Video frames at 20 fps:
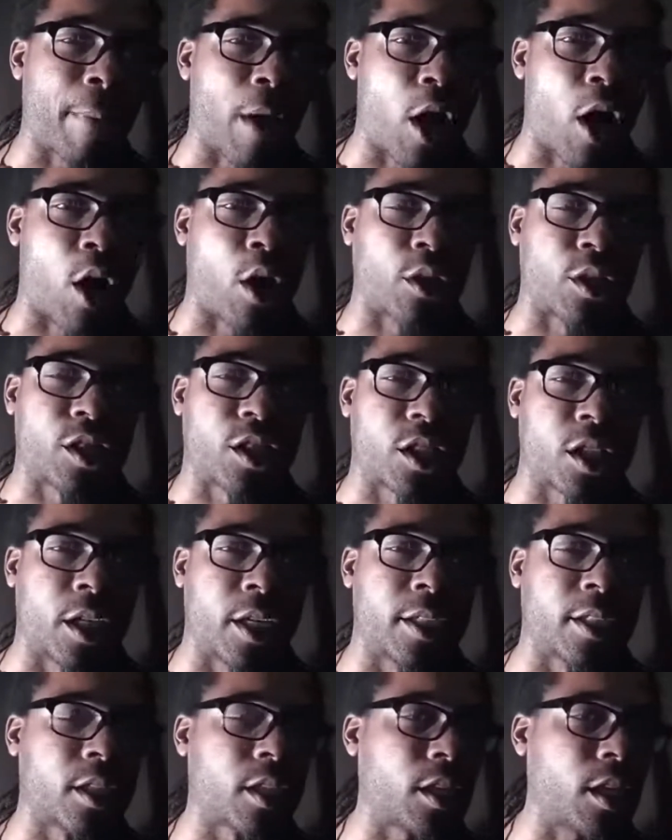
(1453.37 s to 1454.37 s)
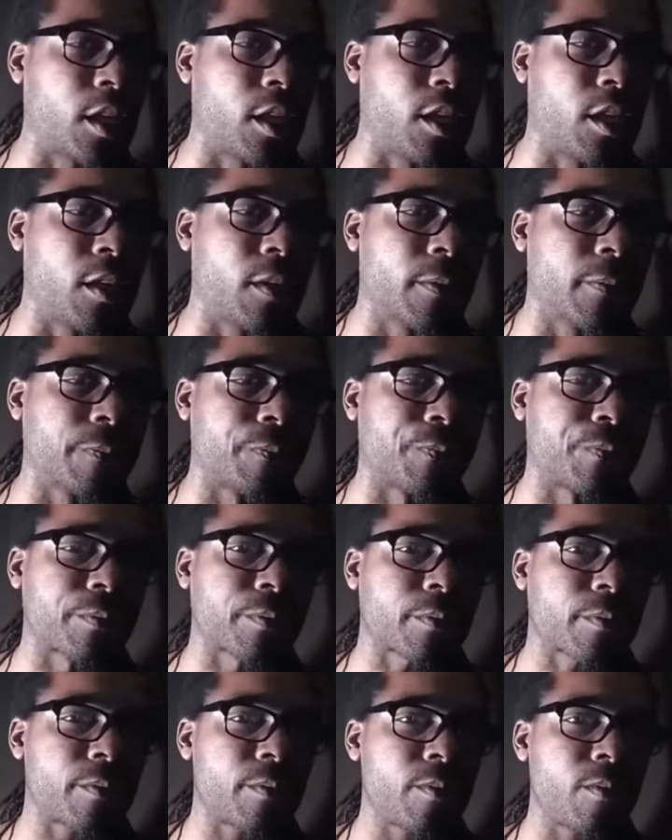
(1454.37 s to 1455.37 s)
ball and shit as a kid.
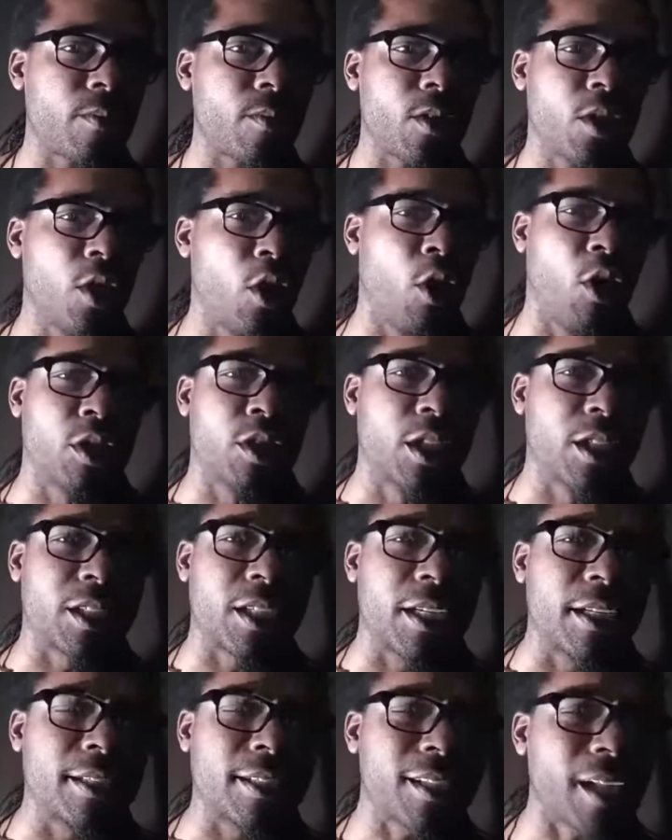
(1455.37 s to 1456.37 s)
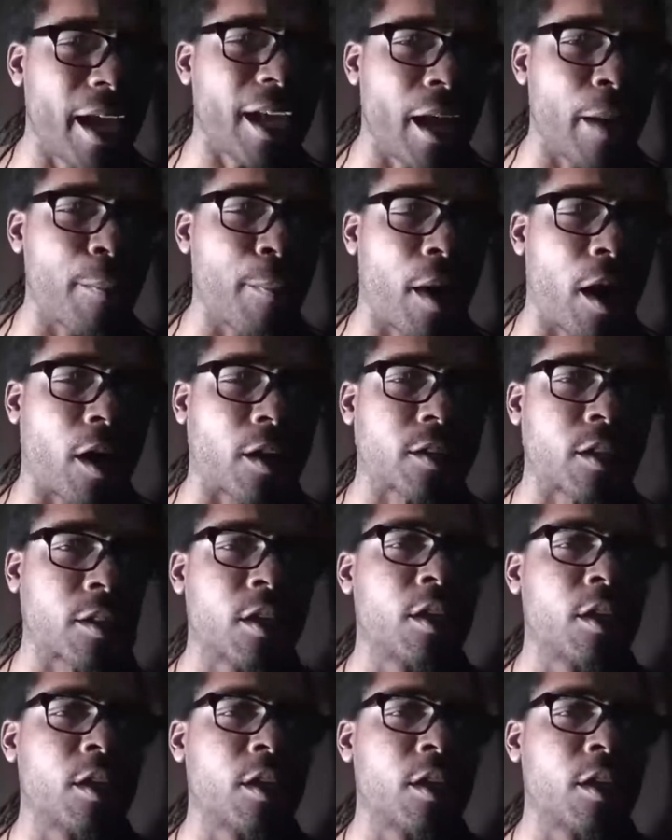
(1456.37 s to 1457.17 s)
Or just in the sandbox.